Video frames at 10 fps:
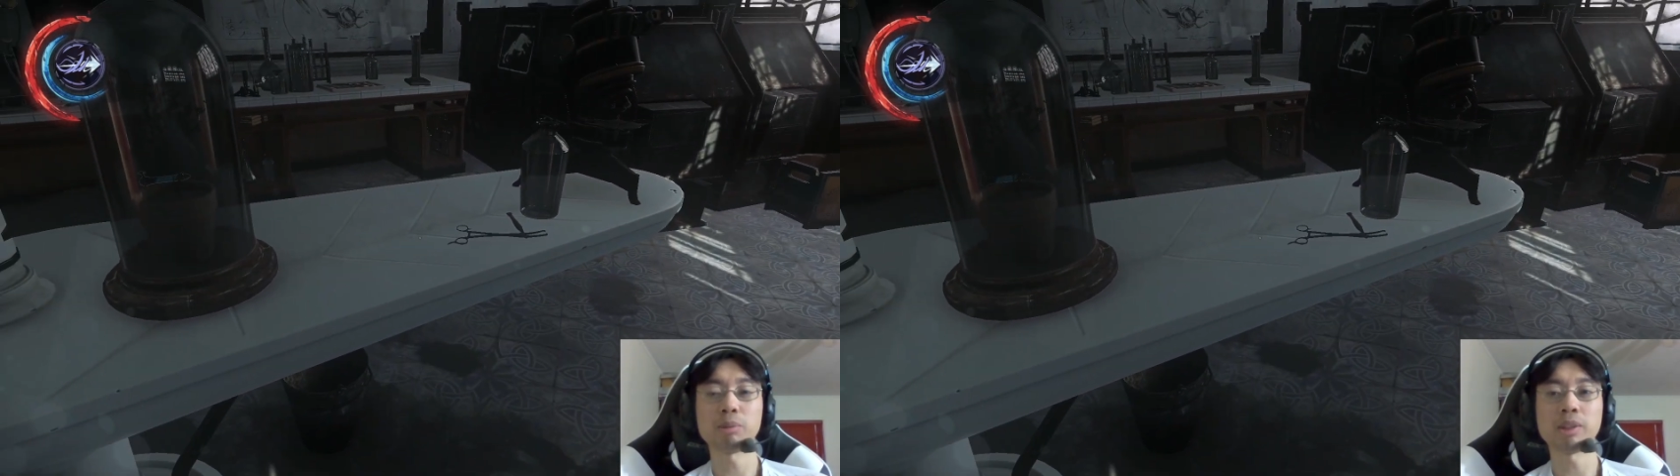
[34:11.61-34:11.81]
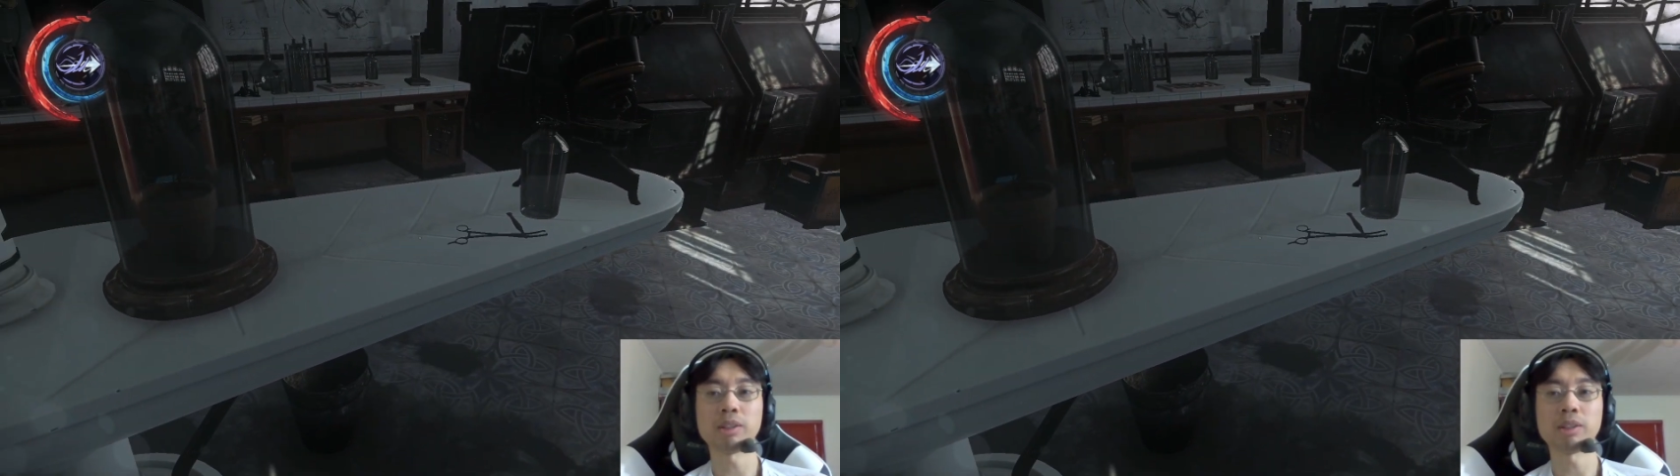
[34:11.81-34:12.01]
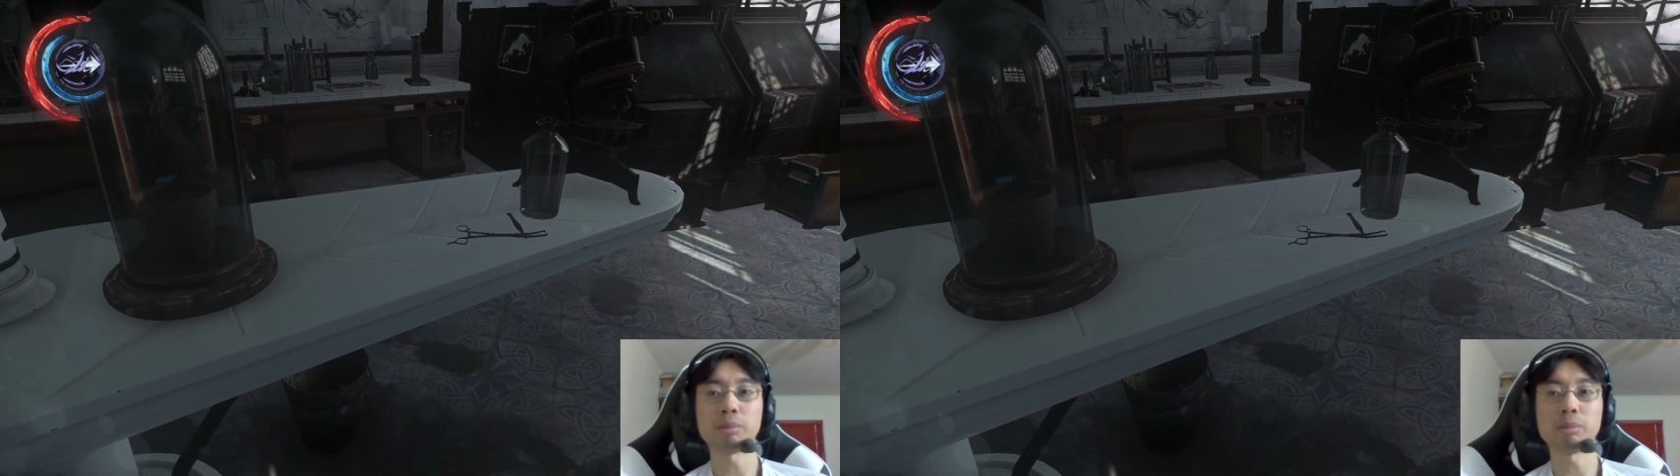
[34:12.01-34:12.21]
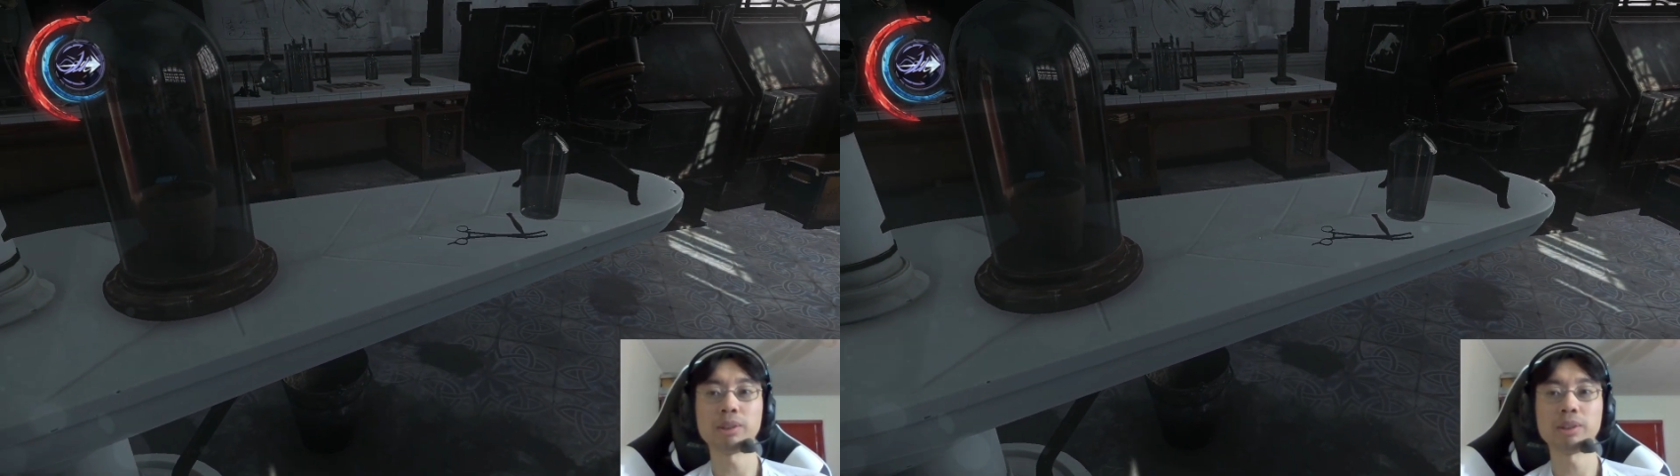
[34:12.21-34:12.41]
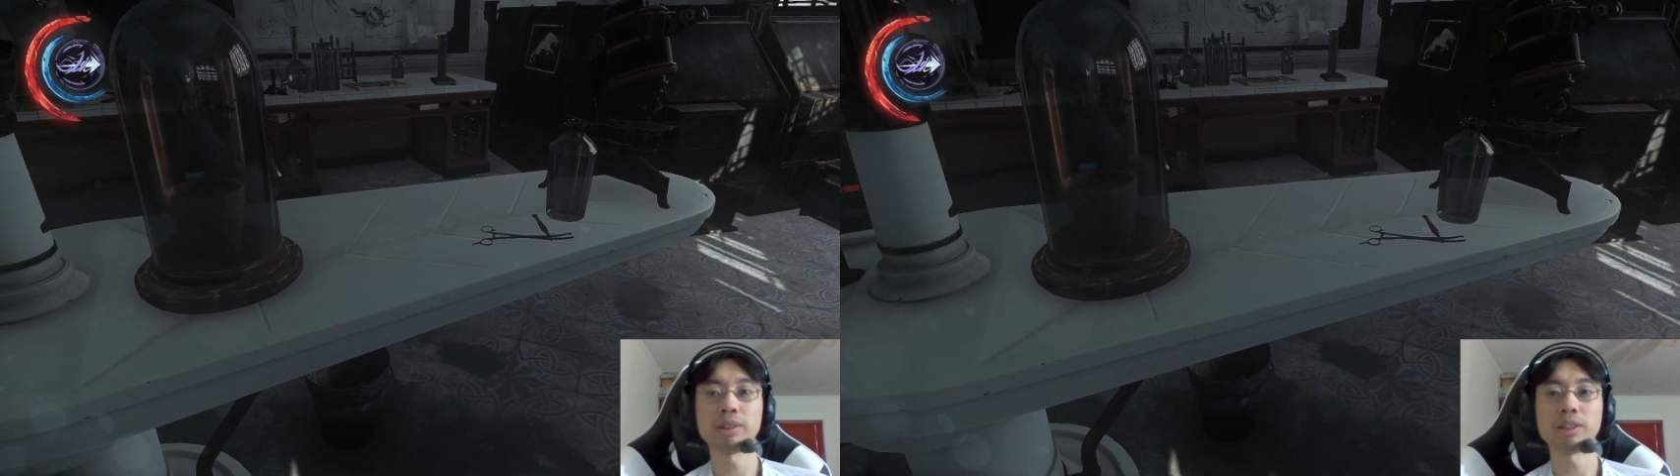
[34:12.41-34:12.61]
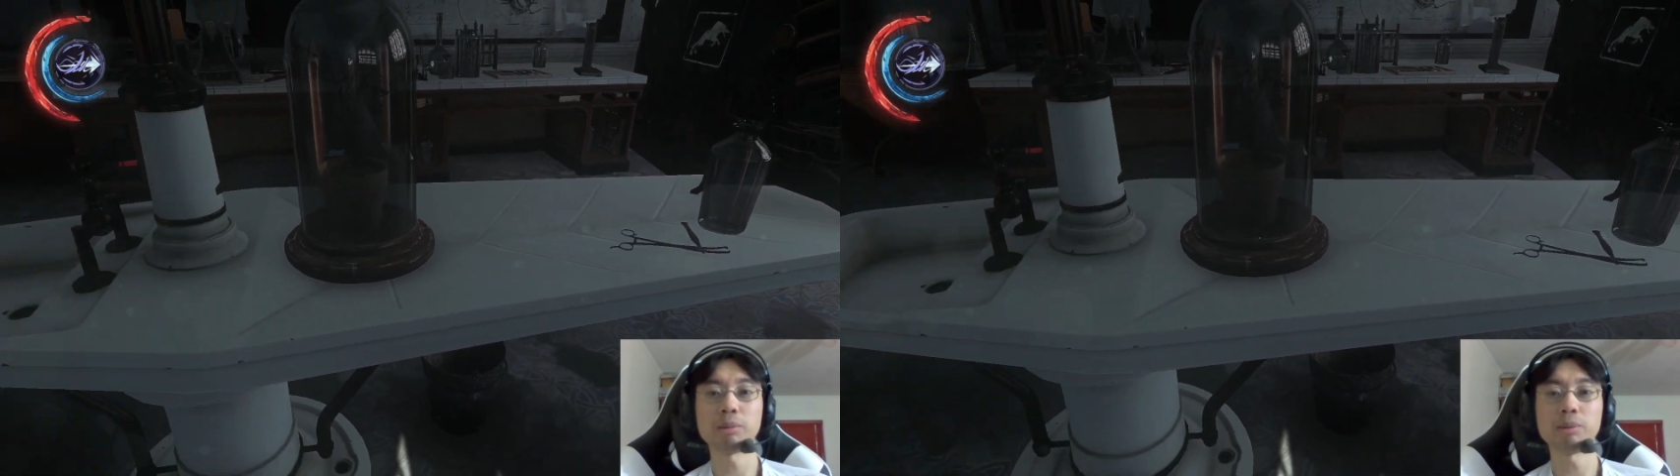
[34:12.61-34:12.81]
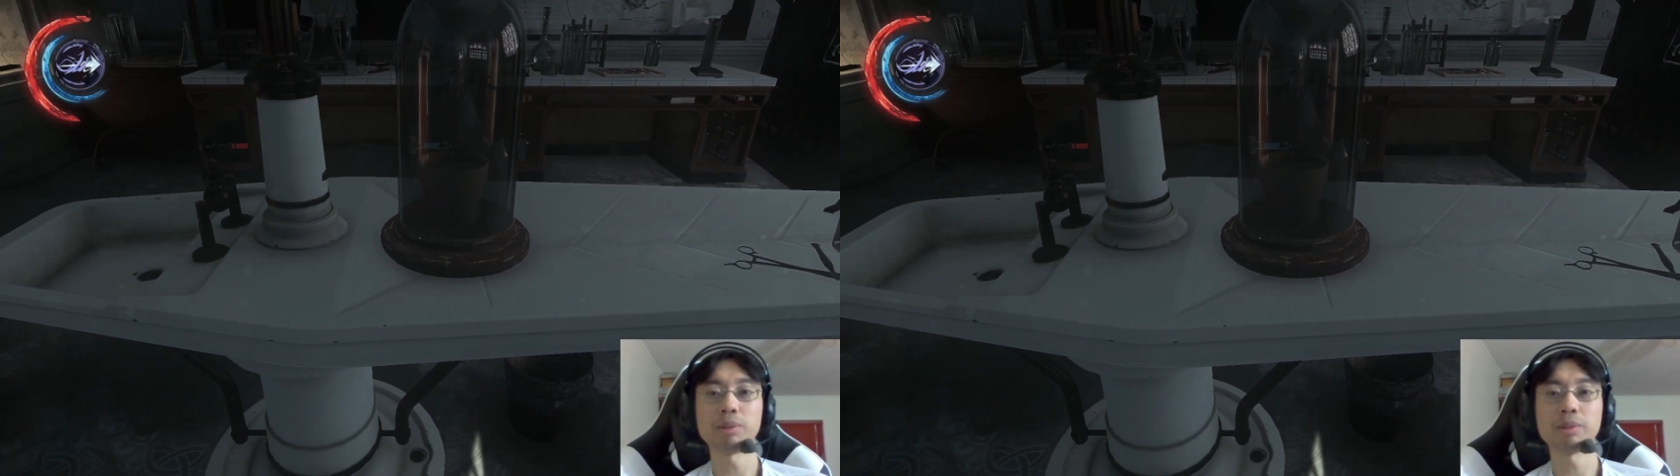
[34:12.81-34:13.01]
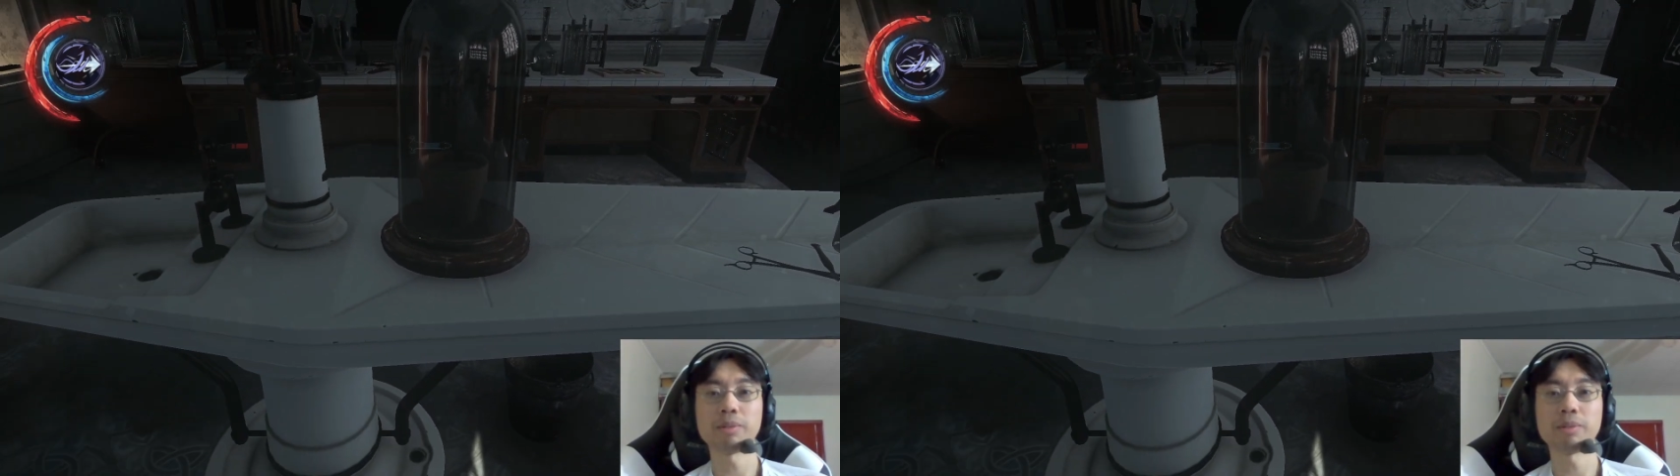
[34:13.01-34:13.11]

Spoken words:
to be an operating table.